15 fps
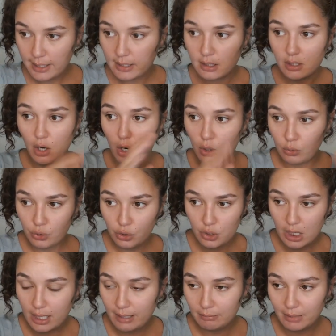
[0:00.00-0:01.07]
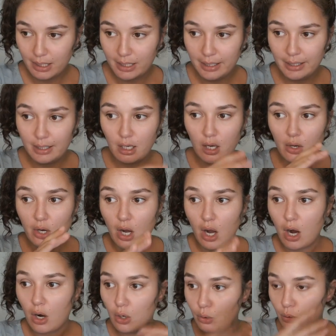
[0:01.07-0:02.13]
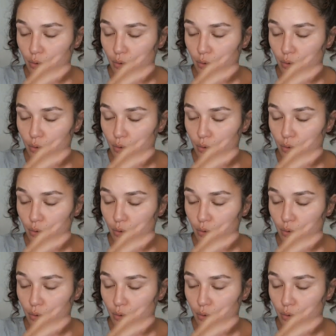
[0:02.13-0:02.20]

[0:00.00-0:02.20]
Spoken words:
It's a whole new timeline, a whole